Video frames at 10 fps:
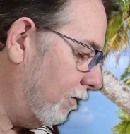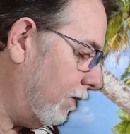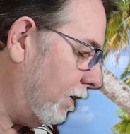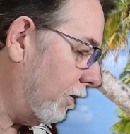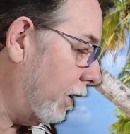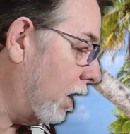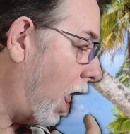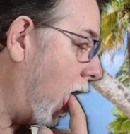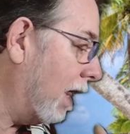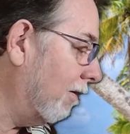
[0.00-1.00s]
very,
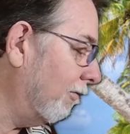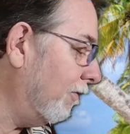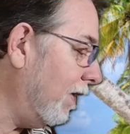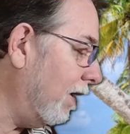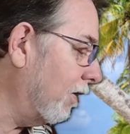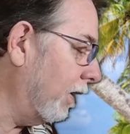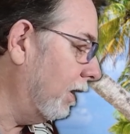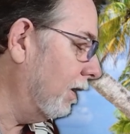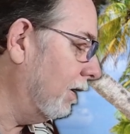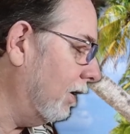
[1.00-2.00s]
very
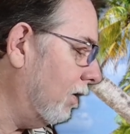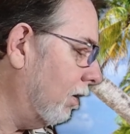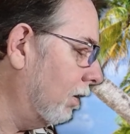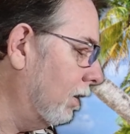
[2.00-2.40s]
long.